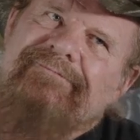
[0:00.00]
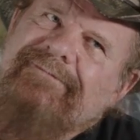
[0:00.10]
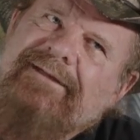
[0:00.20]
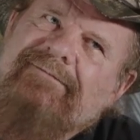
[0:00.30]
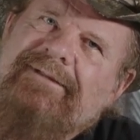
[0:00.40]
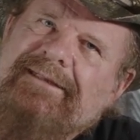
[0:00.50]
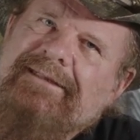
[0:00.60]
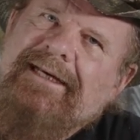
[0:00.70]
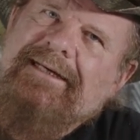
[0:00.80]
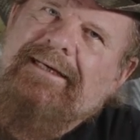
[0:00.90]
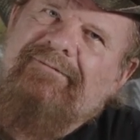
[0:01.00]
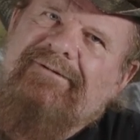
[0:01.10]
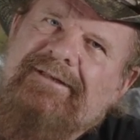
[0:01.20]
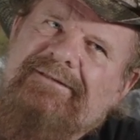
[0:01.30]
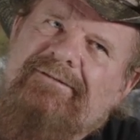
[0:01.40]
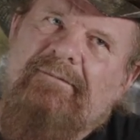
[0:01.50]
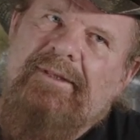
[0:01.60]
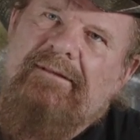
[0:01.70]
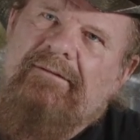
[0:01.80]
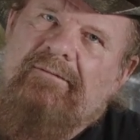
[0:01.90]
We don't really like him for this role,
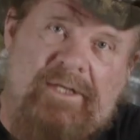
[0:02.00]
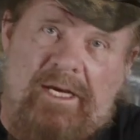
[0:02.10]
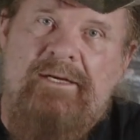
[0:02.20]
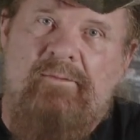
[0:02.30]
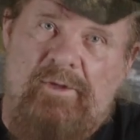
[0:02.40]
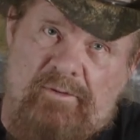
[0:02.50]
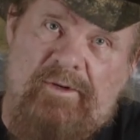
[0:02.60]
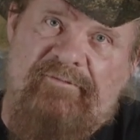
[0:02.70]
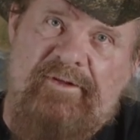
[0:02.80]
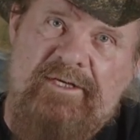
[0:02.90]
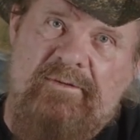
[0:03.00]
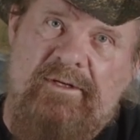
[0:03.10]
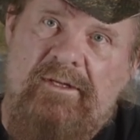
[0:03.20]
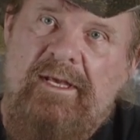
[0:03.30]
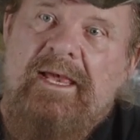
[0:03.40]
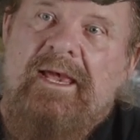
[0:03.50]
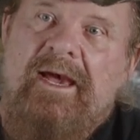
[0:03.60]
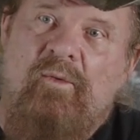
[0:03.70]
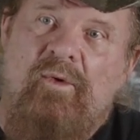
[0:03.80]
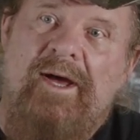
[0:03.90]
but would you read for this role?
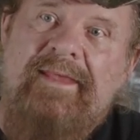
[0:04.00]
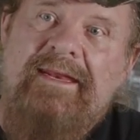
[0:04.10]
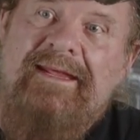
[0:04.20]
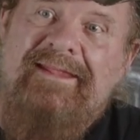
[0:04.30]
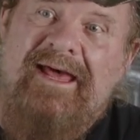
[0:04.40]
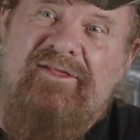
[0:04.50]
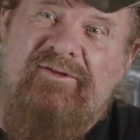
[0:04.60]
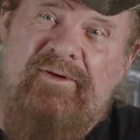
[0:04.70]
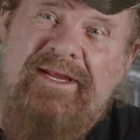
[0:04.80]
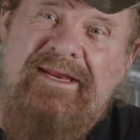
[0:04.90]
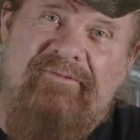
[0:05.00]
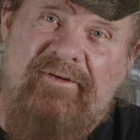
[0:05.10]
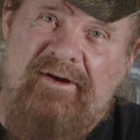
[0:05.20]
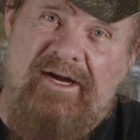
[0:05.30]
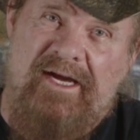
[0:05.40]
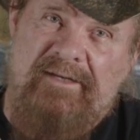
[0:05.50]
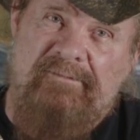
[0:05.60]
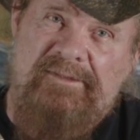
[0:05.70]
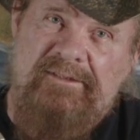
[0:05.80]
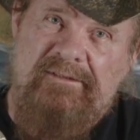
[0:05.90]
And one, they did that three different
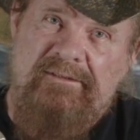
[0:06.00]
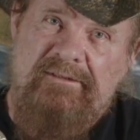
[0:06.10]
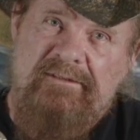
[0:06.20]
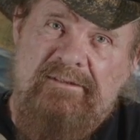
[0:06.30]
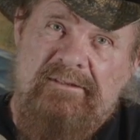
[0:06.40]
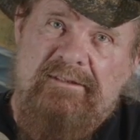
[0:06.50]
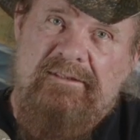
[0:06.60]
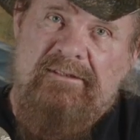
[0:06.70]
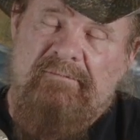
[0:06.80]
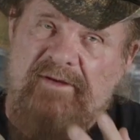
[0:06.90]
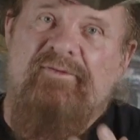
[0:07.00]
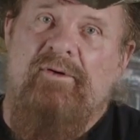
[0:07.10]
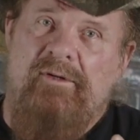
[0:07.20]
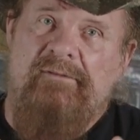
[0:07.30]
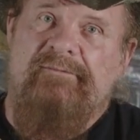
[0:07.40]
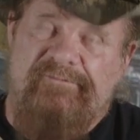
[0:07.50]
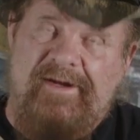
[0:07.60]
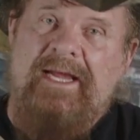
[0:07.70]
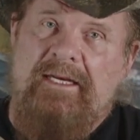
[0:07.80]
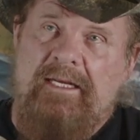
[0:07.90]
times before
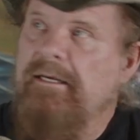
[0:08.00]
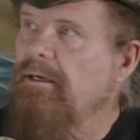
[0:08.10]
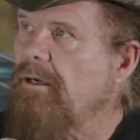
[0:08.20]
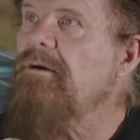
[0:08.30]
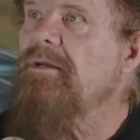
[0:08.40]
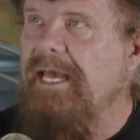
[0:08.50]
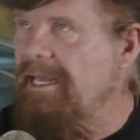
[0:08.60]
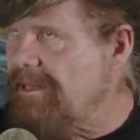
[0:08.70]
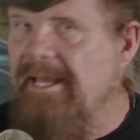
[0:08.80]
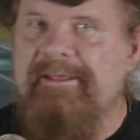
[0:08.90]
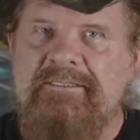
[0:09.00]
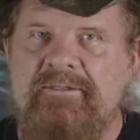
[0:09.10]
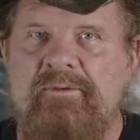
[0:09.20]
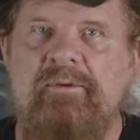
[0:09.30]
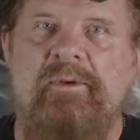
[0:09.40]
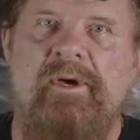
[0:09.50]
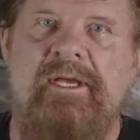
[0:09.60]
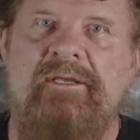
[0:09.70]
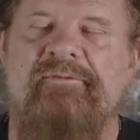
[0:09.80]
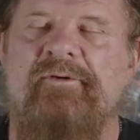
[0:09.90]
finally, that's the role we
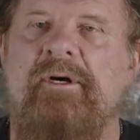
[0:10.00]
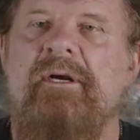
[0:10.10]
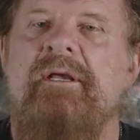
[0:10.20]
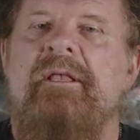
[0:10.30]
want you for.